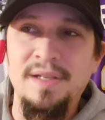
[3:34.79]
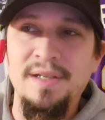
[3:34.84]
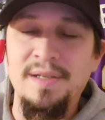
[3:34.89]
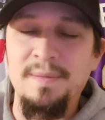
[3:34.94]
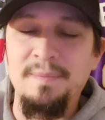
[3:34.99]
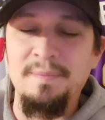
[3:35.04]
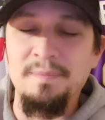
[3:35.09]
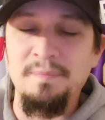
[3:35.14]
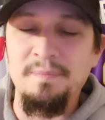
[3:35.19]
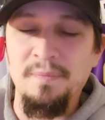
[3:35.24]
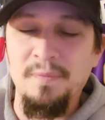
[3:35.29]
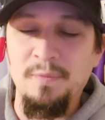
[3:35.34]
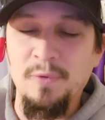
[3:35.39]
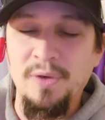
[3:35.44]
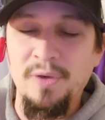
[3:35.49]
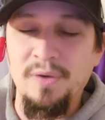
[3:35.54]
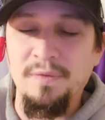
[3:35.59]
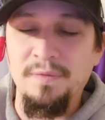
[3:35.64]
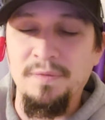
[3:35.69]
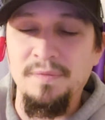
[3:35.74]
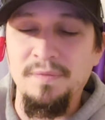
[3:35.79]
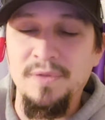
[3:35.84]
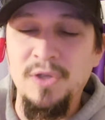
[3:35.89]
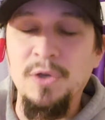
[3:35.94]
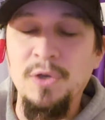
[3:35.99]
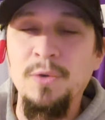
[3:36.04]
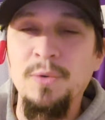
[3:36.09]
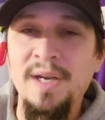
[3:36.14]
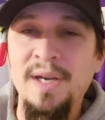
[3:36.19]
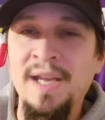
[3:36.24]
We're
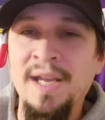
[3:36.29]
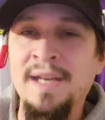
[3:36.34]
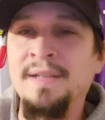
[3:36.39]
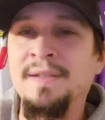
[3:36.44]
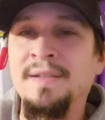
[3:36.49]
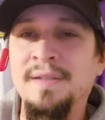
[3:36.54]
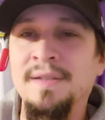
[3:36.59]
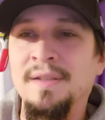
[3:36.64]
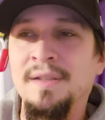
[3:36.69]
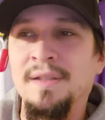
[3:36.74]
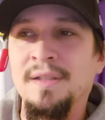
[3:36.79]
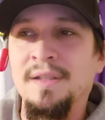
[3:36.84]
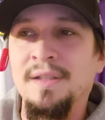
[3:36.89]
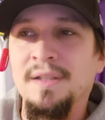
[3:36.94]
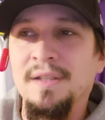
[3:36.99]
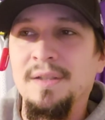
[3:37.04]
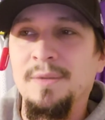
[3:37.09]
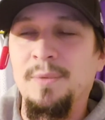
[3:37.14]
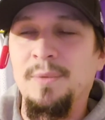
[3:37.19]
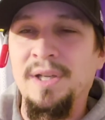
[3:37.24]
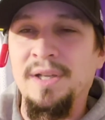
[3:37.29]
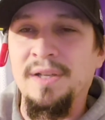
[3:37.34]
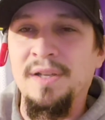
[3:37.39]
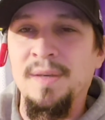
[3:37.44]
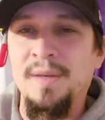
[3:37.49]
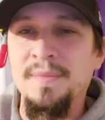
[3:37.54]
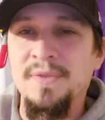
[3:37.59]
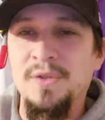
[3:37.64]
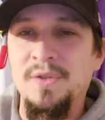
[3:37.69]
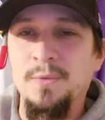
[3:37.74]
2-8 when it
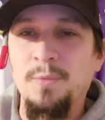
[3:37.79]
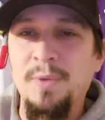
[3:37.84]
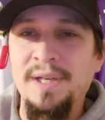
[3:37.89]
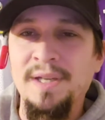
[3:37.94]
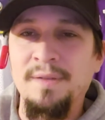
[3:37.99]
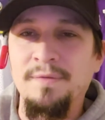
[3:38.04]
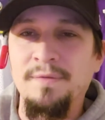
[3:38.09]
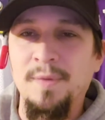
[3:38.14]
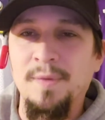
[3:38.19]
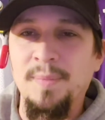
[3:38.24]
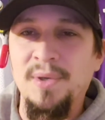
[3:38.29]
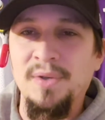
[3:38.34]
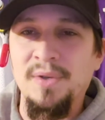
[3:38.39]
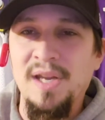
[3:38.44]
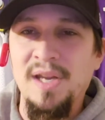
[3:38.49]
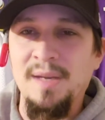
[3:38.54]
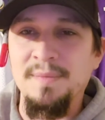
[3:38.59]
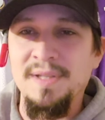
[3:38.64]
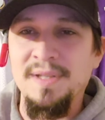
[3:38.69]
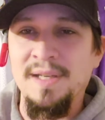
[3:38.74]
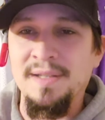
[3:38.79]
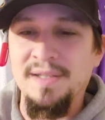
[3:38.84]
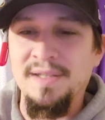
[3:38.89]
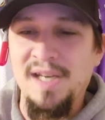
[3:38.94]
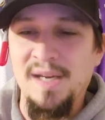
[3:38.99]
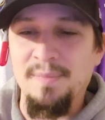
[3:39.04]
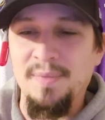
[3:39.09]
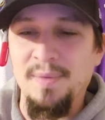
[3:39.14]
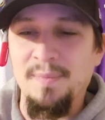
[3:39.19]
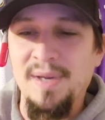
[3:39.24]
comes to winning football games in
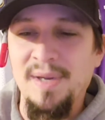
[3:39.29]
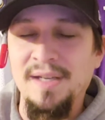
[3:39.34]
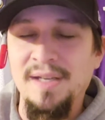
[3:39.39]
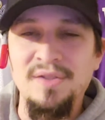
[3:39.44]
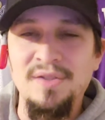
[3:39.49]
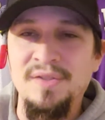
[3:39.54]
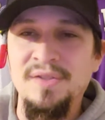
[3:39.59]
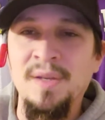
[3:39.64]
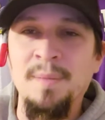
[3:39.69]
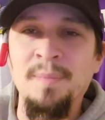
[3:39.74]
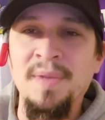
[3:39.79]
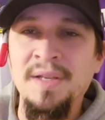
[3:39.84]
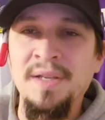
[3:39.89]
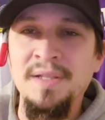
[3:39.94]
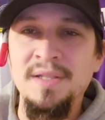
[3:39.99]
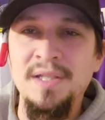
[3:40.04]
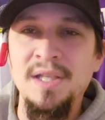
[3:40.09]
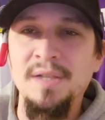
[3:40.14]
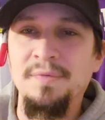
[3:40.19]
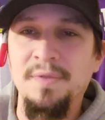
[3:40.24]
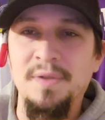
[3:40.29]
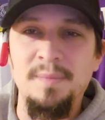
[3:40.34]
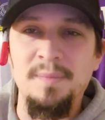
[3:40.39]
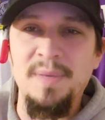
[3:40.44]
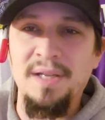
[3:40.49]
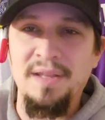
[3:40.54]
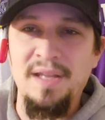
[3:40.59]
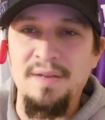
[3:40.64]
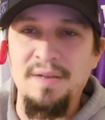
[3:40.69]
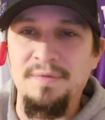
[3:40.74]
Tampa Bay. It's just something different
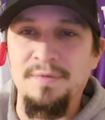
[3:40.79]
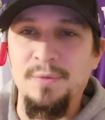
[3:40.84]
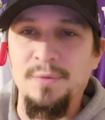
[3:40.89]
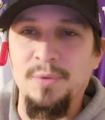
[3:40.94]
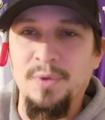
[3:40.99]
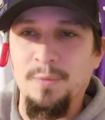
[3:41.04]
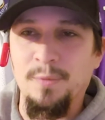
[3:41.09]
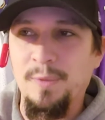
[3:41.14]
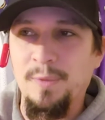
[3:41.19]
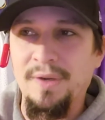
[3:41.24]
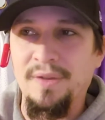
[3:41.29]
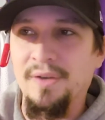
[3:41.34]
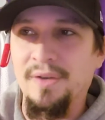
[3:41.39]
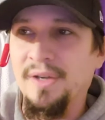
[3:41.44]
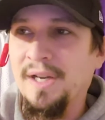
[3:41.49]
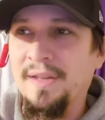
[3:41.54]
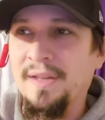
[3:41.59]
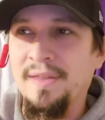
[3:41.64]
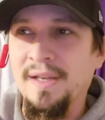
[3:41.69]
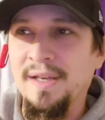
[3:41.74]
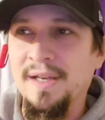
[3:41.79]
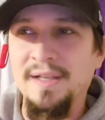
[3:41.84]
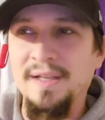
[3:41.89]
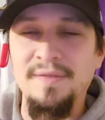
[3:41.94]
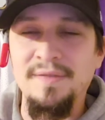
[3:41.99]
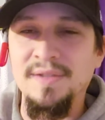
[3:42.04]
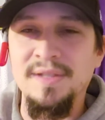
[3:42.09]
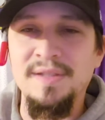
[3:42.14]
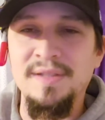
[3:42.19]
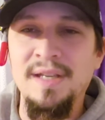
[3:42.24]
about that Florida weather, and I think I
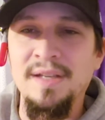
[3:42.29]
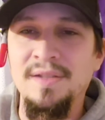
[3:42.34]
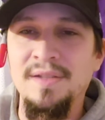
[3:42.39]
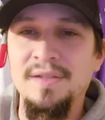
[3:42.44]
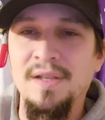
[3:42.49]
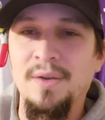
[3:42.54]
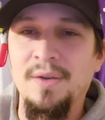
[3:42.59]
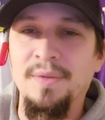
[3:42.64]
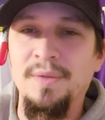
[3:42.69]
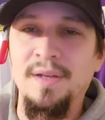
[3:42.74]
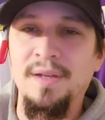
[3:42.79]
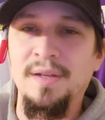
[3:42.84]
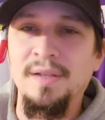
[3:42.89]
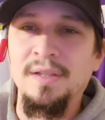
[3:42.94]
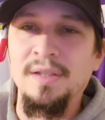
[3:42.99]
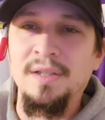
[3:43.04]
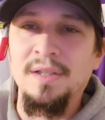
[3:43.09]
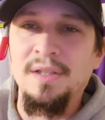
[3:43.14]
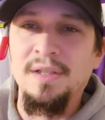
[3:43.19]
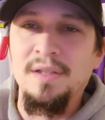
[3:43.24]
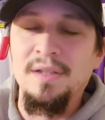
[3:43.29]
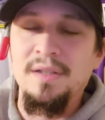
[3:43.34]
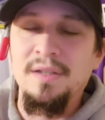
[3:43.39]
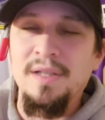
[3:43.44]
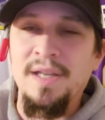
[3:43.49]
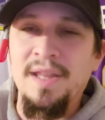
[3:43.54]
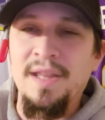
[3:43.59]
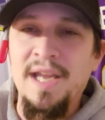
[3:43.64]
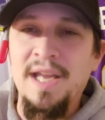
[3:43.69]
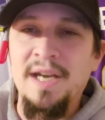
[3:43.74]
even said so in
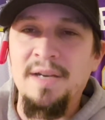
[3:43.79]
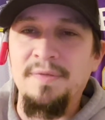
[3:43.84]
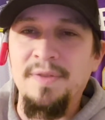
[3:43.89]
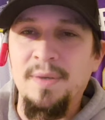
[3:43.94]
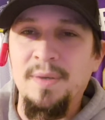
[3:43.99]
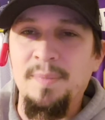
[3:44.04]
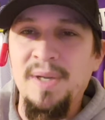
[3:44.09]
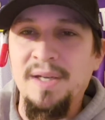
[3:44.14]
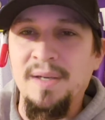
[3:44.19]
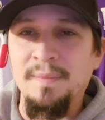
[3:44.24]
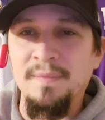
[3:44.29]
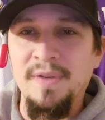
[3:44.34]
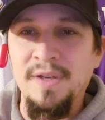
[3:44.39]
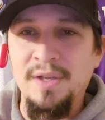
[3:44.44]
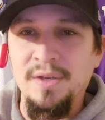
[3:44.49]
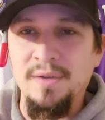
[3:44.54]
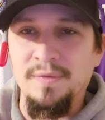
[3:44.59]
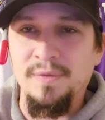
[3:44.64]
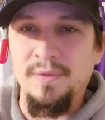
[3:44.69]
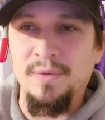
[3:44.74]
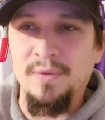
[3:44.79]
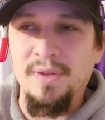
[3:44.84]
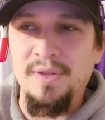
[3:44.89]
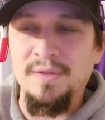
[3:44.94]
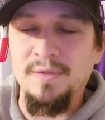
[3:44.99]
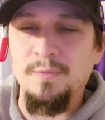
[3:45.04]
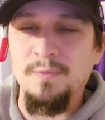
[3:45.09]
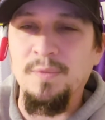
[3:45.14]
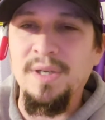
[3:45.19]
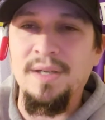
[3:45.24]
the NFL Pick'em video for
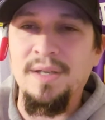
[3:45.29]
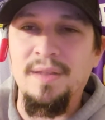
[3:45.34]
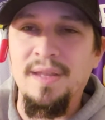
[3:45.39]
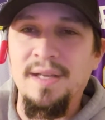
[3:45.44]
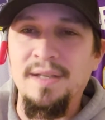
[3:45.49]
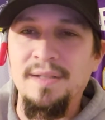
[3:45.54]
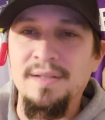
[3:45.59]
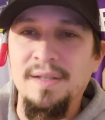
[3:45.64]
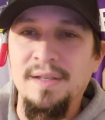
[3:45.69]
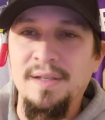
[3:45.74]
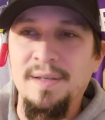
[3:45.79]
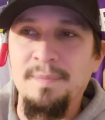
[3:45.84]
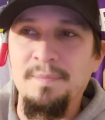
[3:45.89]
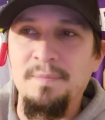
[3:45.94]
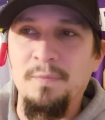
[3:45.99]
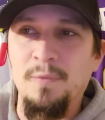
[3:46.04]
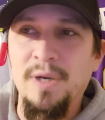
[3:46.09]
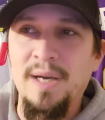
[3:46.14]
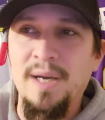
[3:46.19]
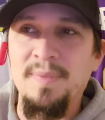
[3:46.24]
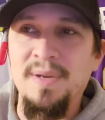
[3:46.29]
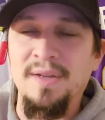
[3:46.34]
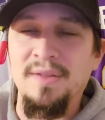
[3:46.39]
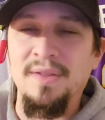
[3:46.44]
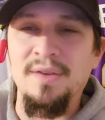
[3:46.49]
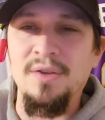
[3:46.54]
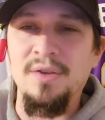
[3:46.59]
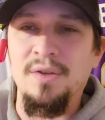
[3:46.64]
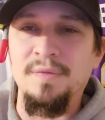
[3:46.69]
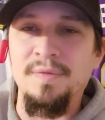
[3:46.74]
this week, that when I picked
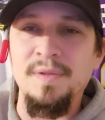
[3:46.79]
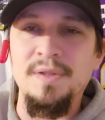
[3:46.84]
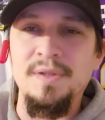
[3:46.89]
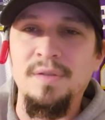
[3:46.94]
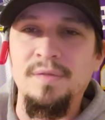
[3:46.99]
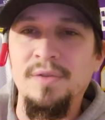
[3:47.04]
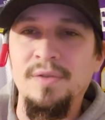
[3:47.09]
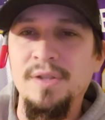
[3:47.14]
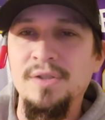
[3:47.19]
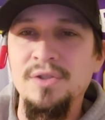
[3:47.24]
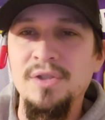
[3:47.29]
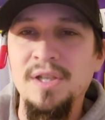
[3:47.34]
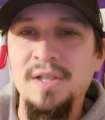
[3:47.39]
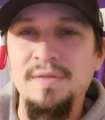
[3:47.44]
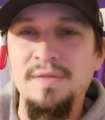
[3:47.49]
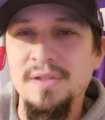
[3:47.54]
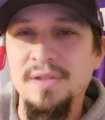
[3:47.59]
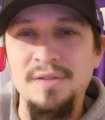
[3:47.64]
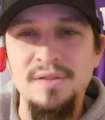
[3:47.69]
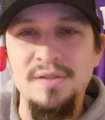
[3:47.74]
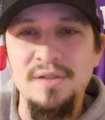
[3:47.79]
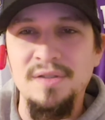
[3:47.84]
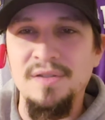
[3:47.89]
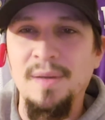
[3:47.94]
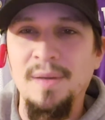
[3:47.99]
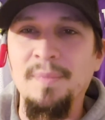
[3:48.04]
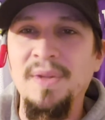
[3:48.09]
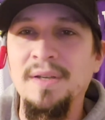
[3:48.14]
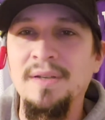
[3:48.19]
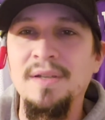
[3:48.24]
the Dolphins over the Chiefs, there's just
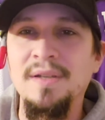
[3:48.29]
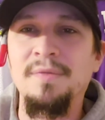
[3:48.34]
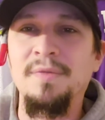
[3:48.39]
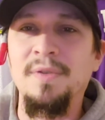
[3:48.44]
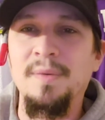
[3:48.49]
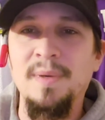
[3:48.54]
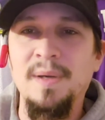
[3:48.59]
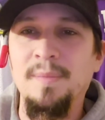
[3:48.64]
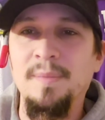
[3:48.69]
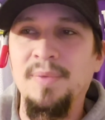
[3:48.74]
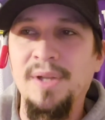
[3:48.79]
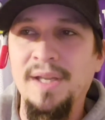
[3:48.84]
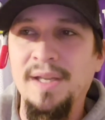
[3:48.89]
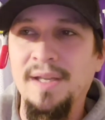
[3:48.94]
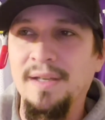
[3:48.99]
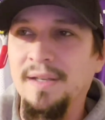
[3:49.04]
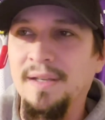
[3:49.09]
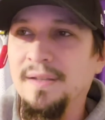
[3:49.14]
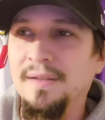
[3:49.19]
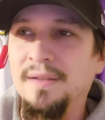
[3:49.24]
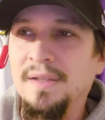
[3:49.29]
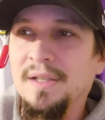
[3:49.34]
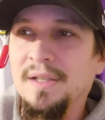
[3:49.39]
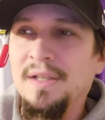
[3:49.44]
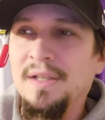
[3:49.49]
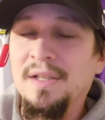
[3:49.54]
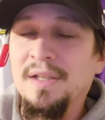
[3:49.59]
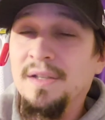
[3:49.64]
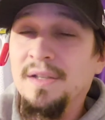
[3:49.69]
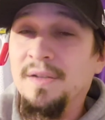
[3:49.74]
something different about playing in
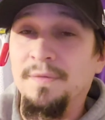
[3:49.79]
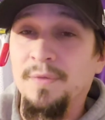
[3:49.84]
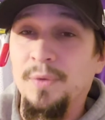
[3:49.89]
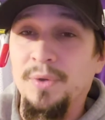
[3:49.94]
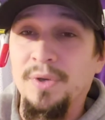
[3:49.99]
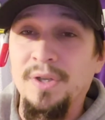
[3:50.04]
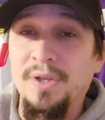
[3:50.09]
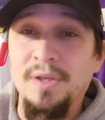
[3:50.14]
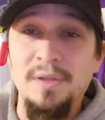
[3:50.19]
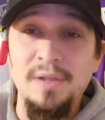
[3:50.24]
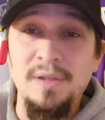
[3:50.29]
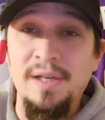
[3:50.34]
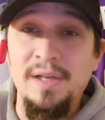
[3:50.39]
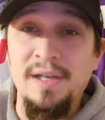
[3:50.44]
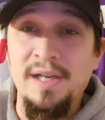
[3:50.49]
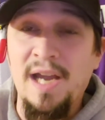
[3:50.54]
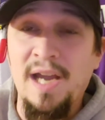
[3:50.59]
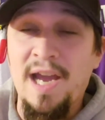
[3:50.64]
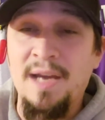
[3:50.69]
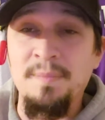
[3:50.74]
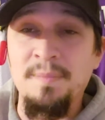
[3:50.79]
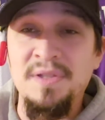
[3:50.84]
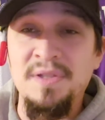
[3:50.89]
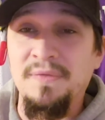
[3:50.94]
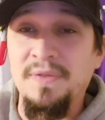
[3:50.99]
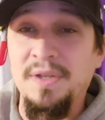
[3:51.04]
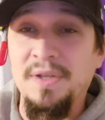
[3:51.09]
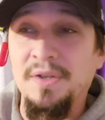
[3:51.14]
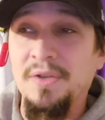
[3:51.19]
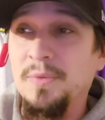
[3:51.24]
the Florida
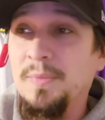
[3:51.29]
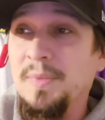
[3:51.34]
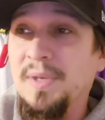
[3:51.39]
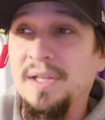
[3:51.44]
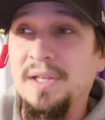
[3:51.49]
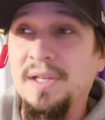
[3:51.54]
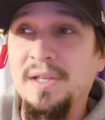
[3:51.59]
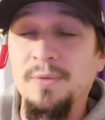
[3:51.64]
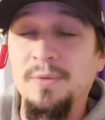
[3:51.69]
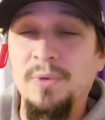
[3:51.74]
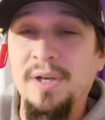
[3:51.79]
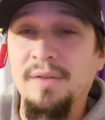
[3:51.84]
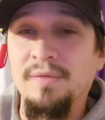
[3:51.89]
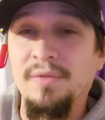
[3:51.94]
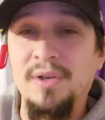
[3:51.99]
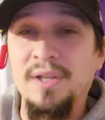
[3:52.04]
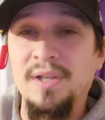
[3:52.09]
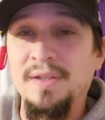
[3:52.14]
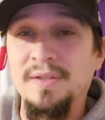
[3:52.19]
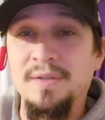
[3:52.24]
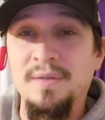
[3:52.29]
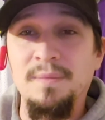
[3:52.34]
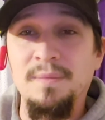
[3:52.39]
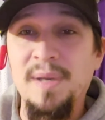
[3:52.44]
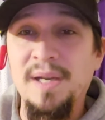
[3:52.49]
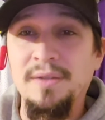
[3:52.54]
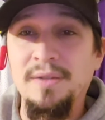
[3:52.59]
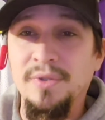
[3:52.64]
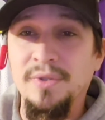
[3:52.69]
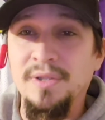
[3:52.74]
atmosphere, humidity, whatever it is. The
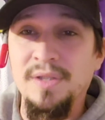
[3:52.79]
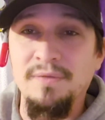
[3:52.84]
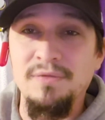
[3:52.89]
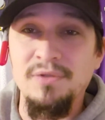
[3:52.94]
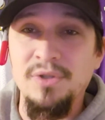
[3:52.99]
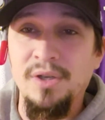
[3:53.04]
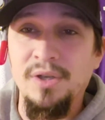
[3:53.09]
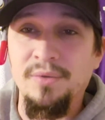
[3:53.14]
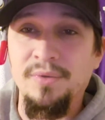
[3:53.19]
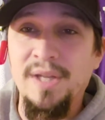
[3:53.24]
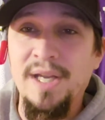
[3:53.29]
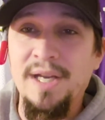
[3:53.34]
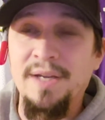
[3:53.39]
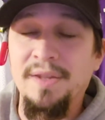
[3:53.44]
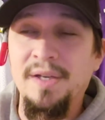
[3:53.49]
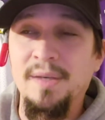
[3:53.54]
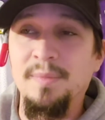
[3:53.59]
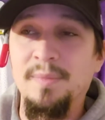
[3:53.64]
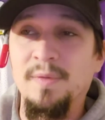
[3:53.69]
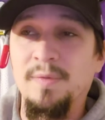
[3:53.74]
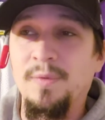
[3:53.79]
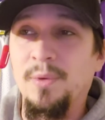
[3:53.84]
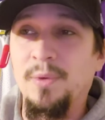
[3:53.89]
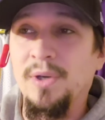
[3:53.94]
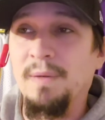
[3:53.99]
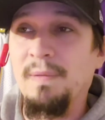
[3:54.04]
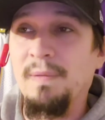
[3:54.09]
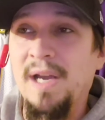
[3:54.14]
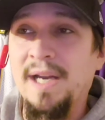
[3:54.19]
Patriots have struggled down there before.